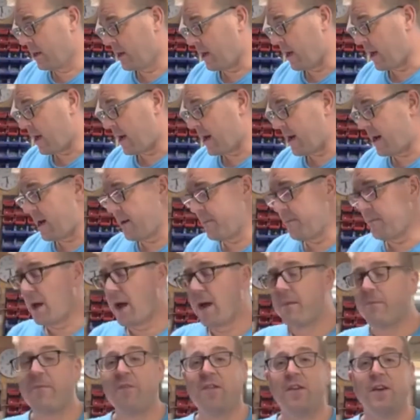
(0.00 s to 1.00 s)
Um,
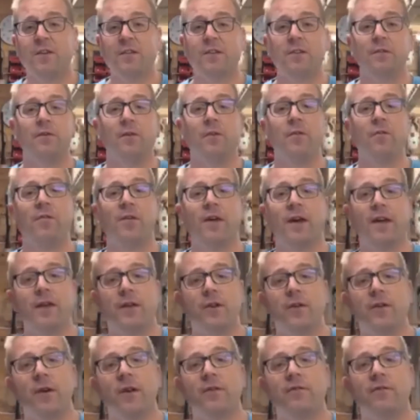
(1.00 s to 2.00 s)
and first of all,
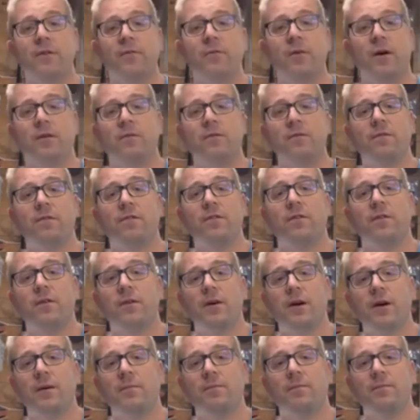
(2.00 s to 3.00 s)
thank you everyone
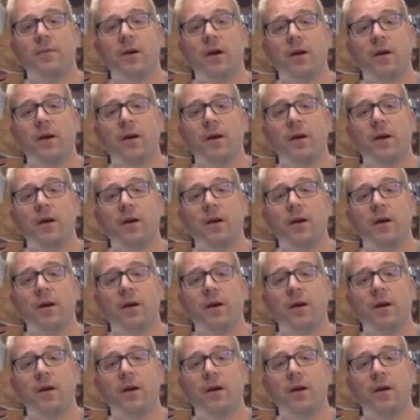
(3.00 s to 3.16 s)
for, um,